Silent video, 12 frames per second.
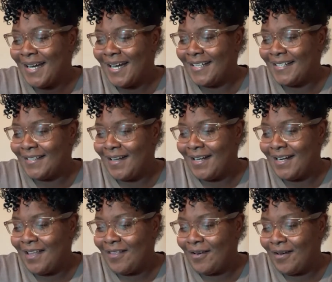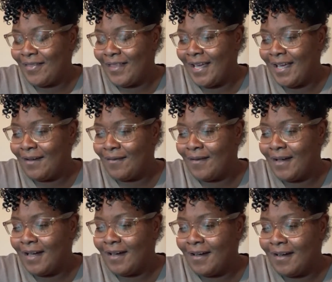I saw another thing
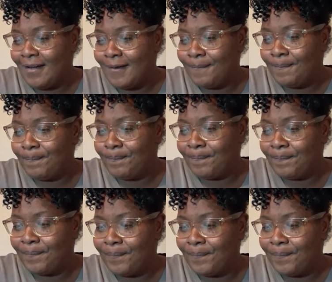um,